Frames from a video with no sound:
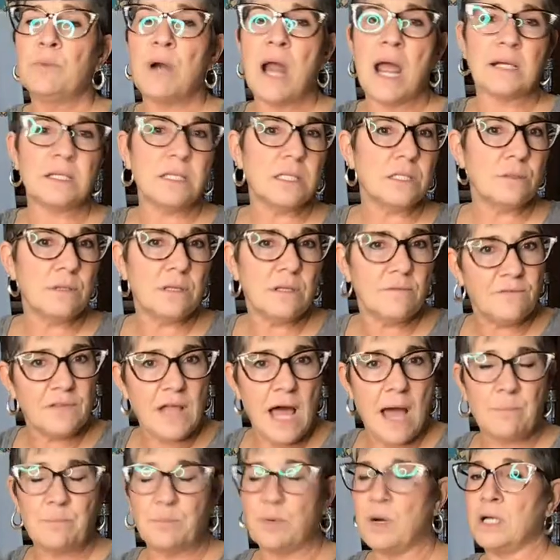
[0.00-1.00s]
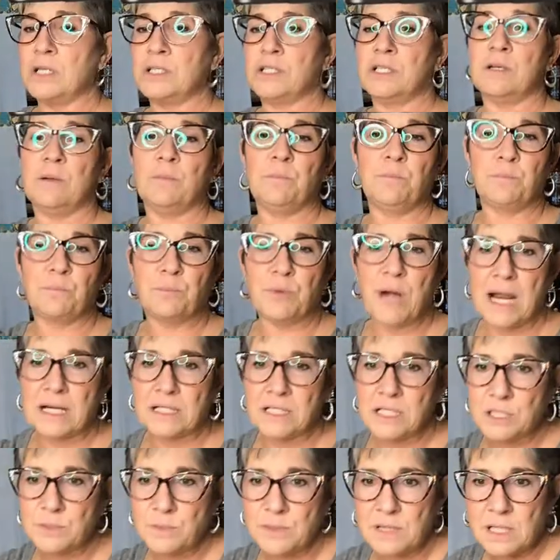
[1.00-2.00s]
Practice with a flat brush.
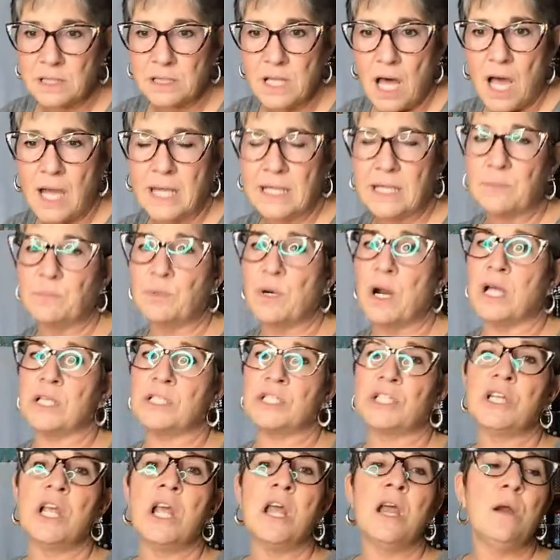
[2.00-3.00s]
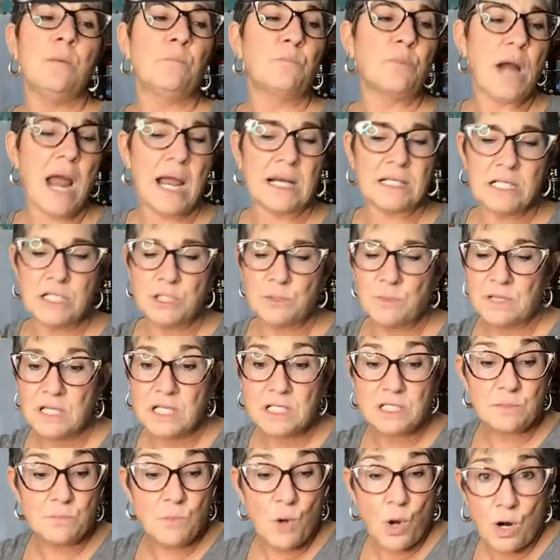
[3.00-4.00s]
Practice with a liner brush. Practice with
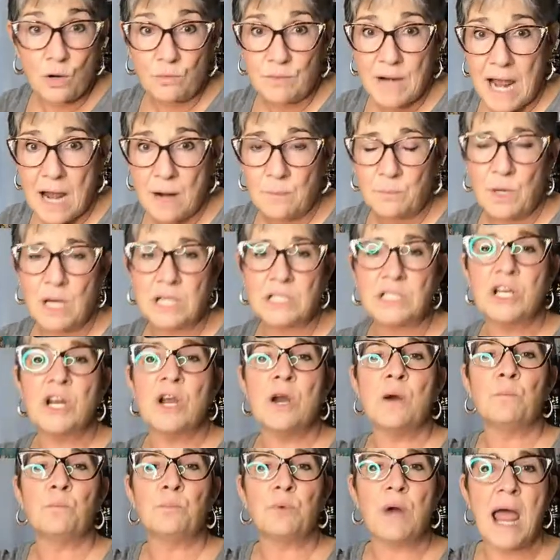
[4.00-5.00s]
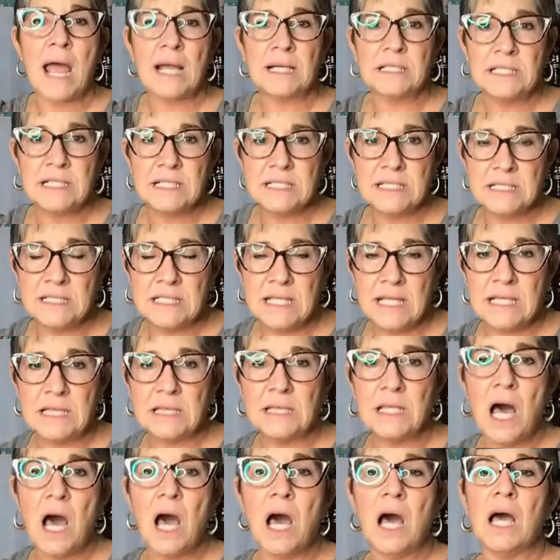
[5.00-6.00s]
a small round brush. Practice
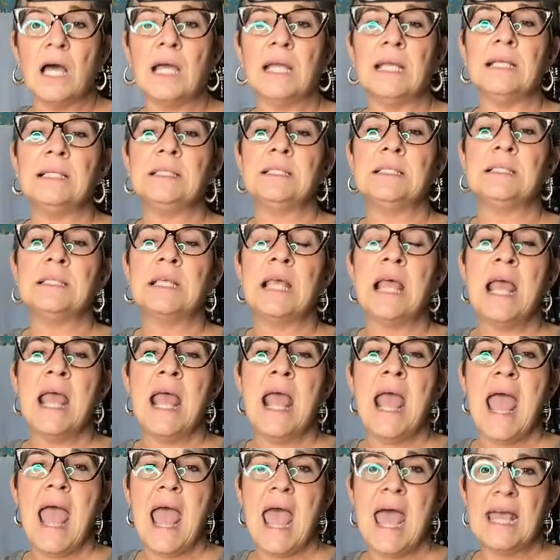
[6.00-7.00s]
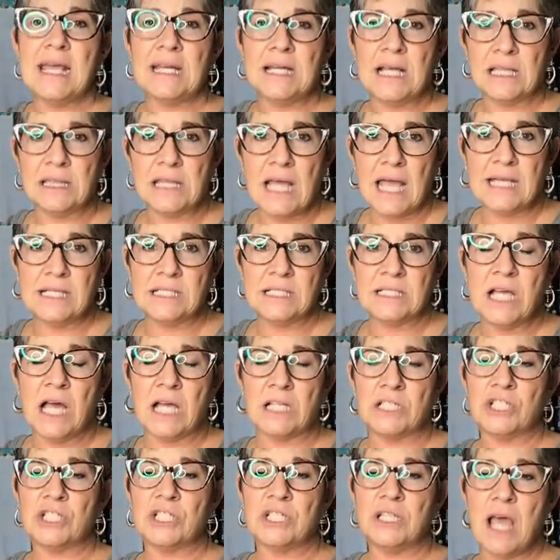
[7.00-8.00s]
thin lines and a light
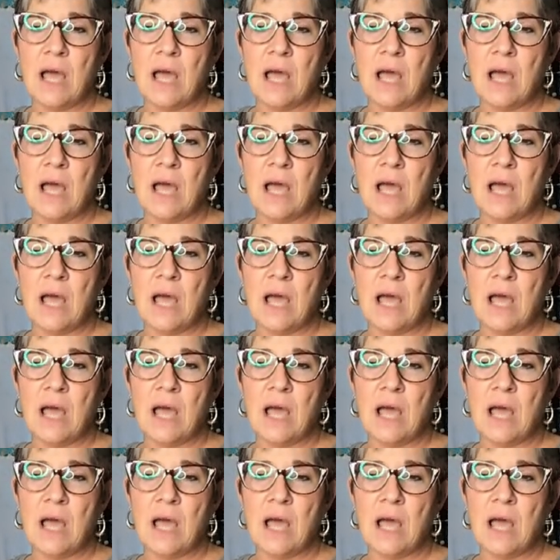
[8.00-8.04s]
touch.